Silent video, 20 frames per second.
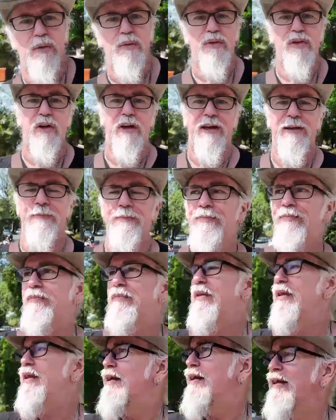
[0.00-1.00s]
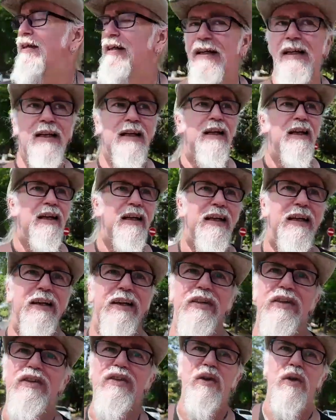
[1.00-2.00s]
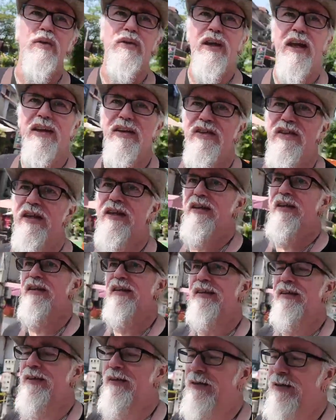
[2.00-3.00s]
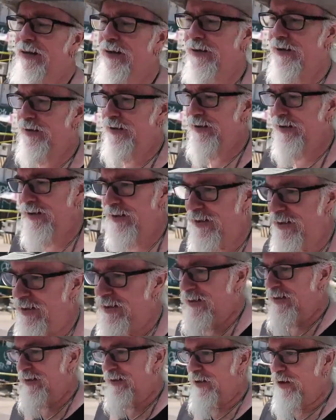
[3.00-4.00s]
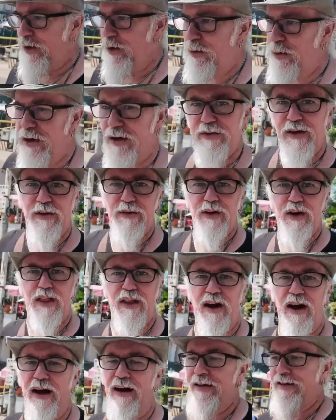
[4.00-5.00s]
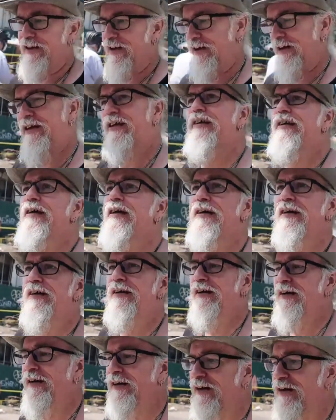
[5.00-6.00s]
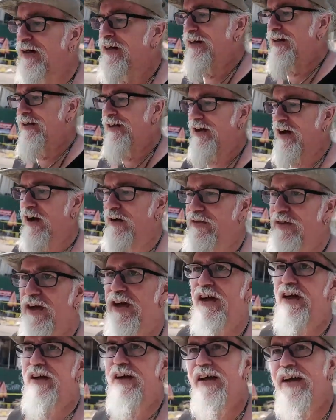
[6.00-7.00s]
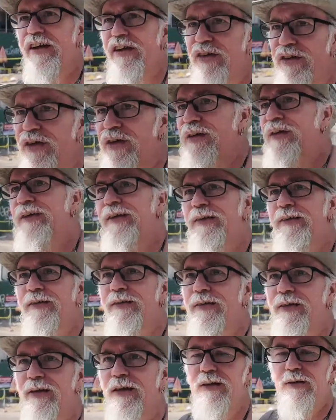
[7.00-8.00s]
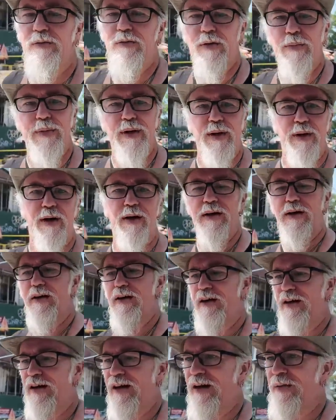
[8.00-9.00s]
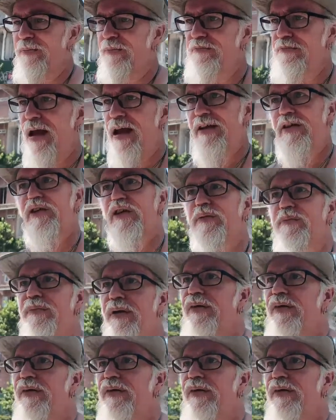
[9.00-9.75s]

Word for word: oh, sorry. It is so tasty. Who would have ever thought that coffee on ice would be an amazing